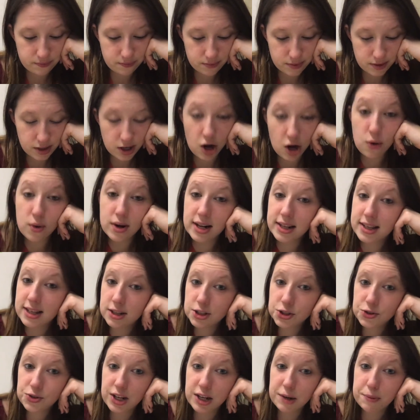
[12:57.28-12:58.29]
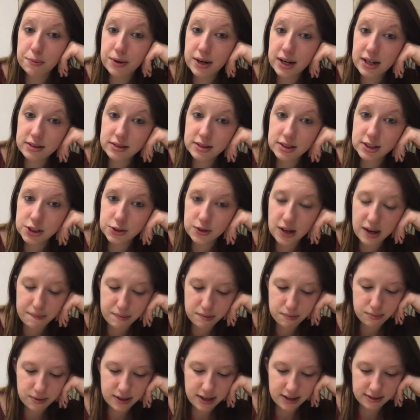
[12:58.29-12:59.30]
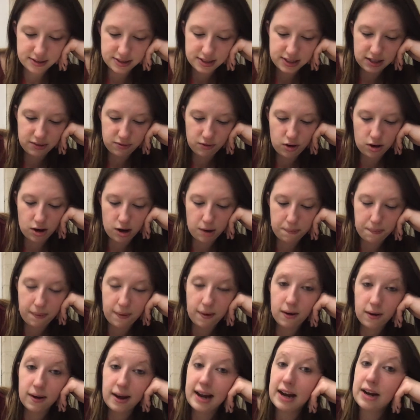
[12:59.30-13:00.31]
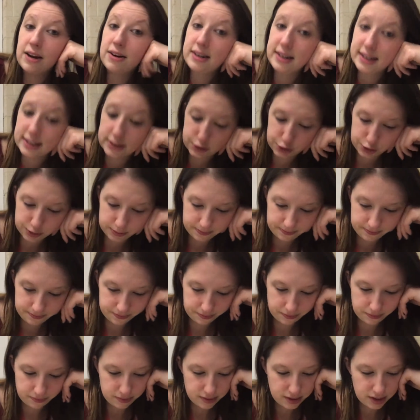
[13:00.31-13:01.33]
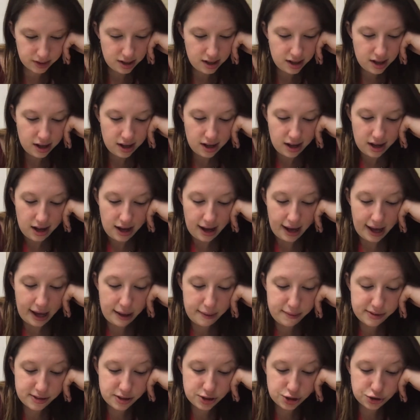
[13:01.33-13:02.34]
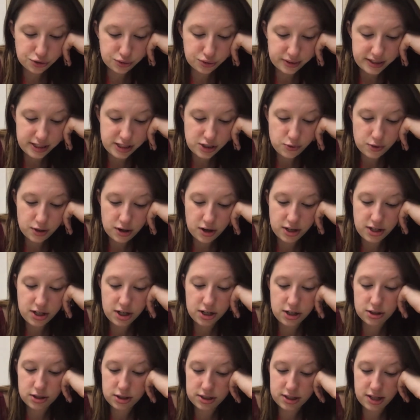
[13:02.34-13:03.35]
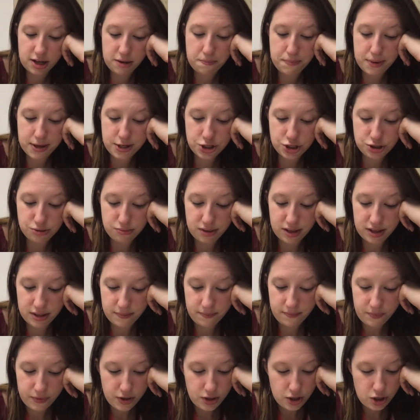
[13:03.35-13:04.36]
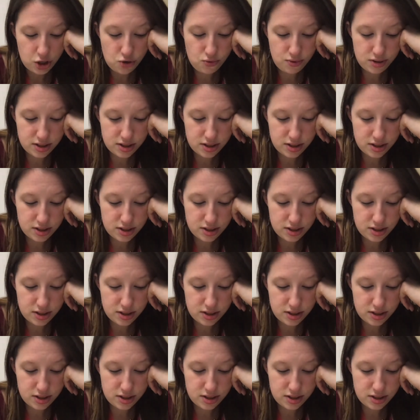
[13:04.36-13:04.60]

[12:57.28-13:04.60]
Oh, and it tells you how to pronounce it, so I've been pronouncing it wrong, Paul Erdős. I was intrigued when our younger son, Benjamin, who was